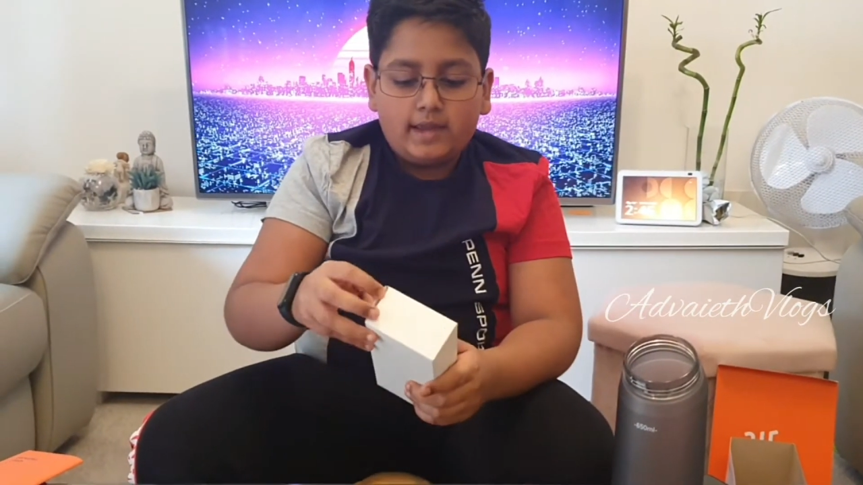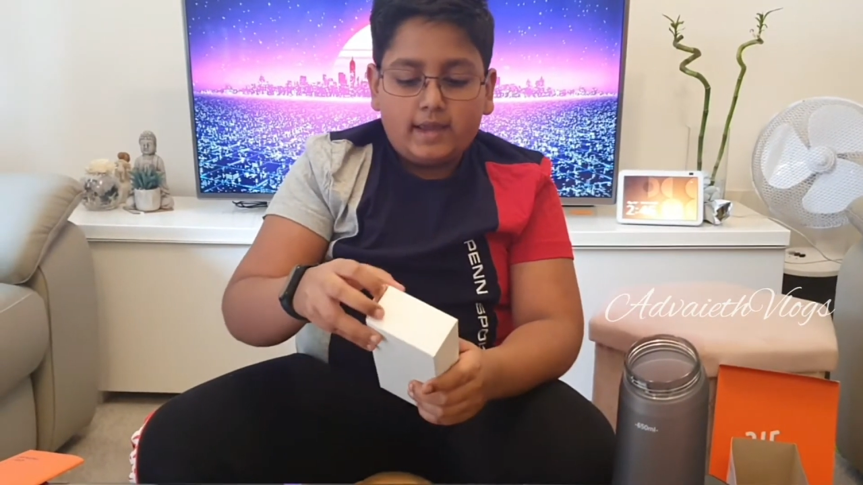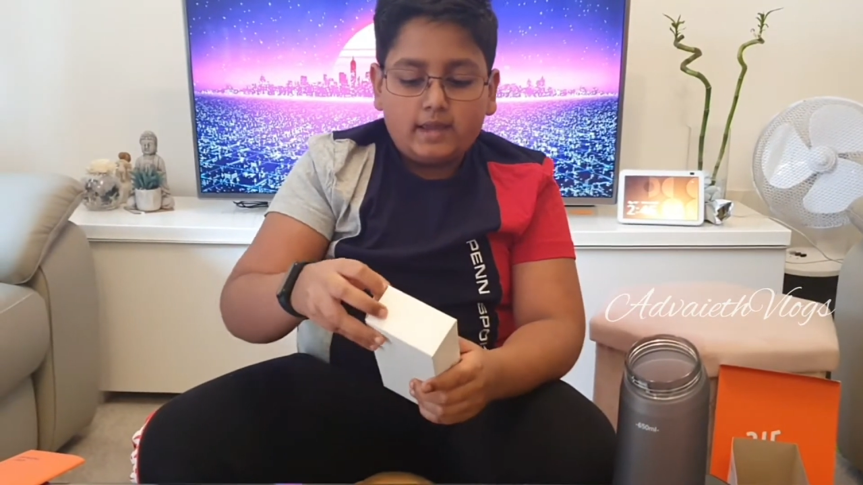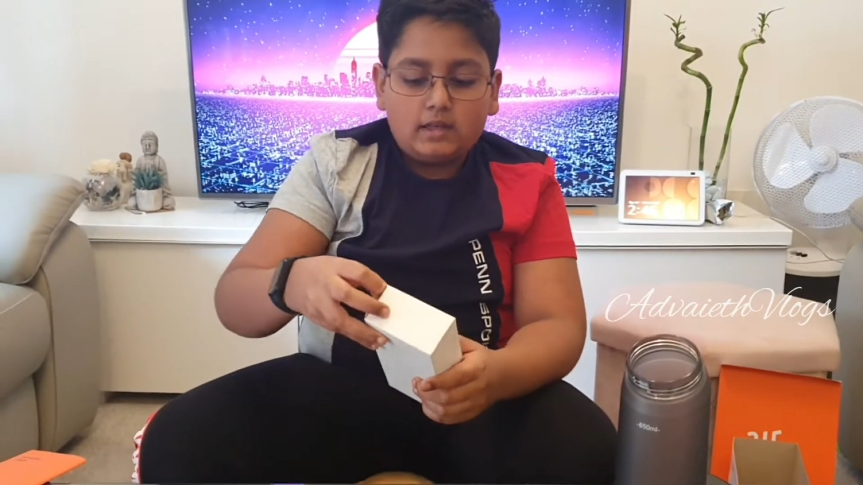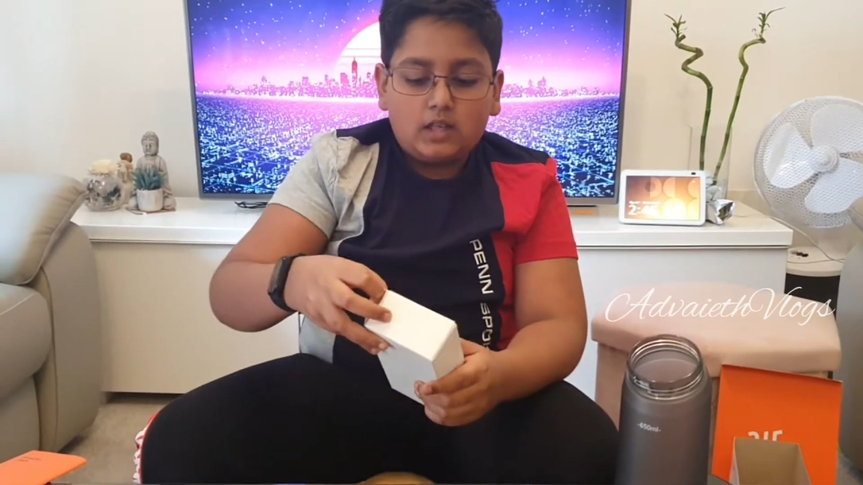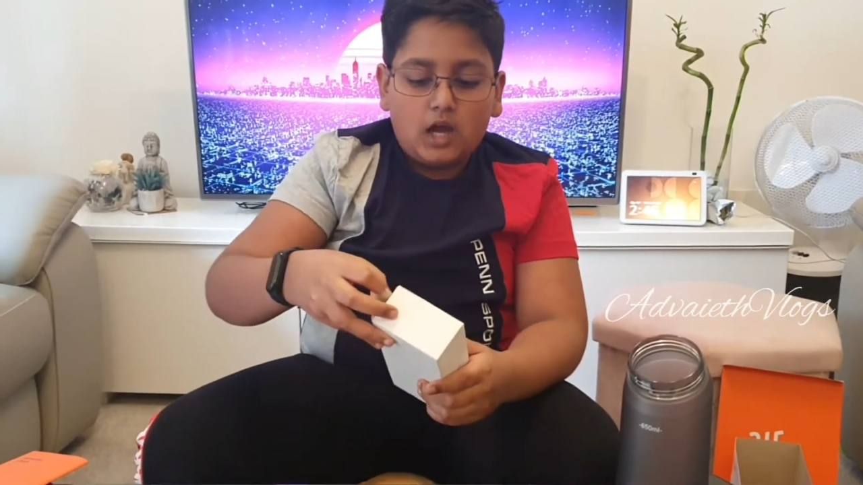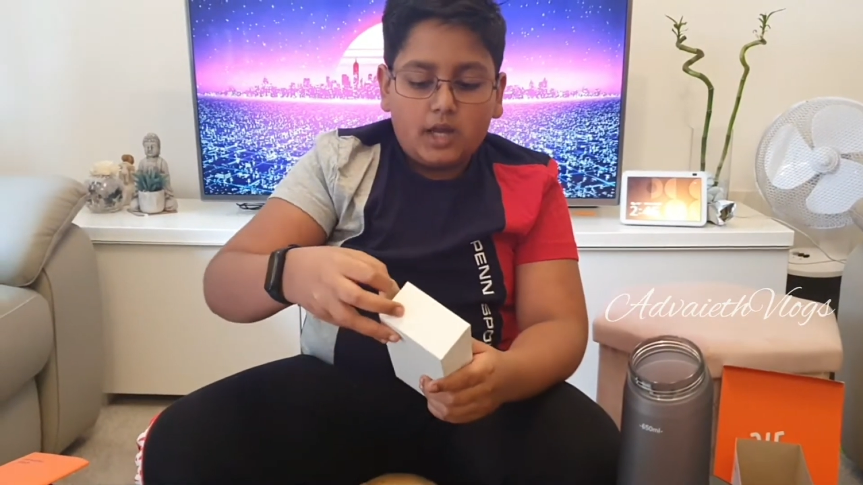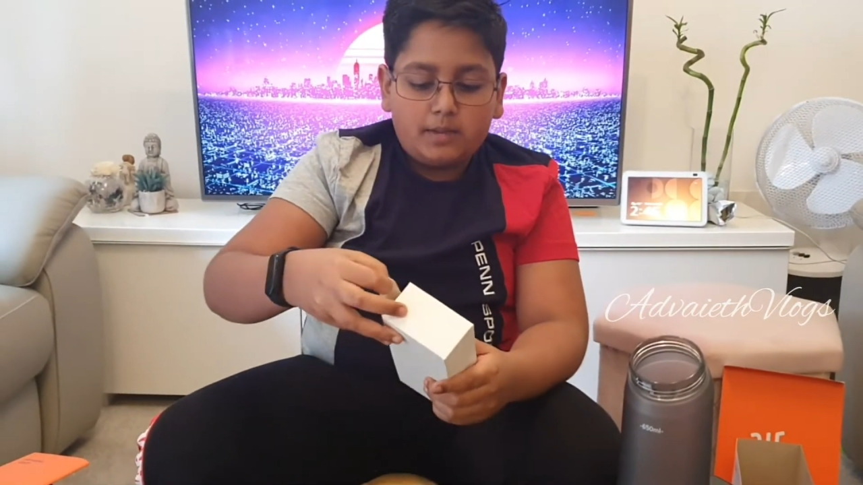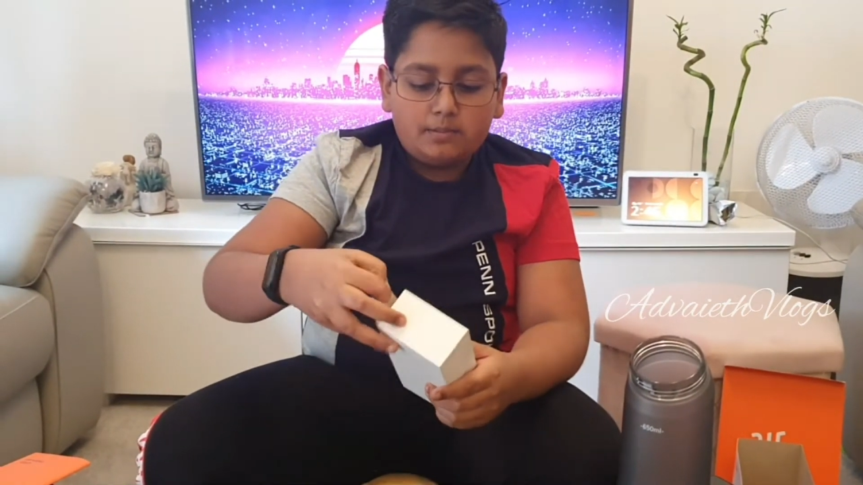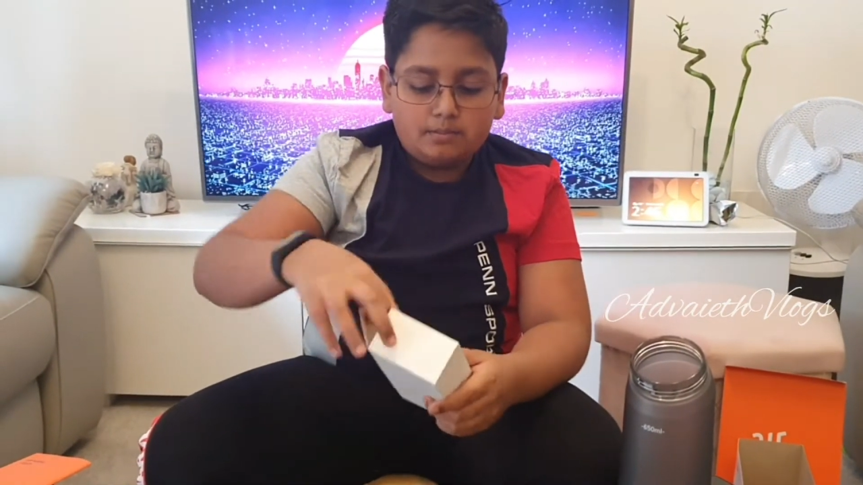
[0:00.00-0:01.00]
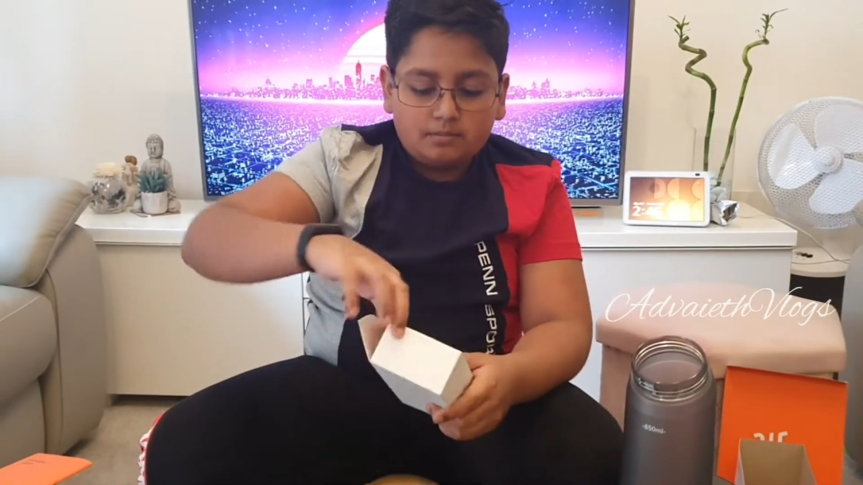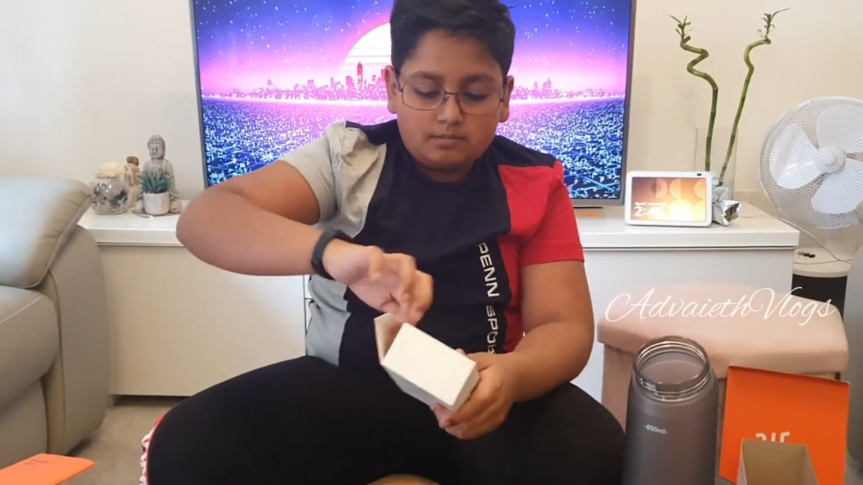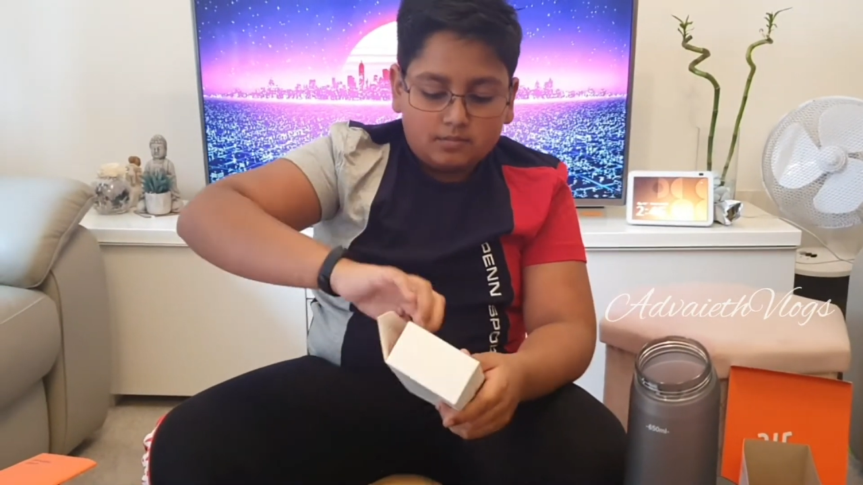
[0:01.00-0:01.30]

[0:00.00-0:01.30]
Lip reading: a lime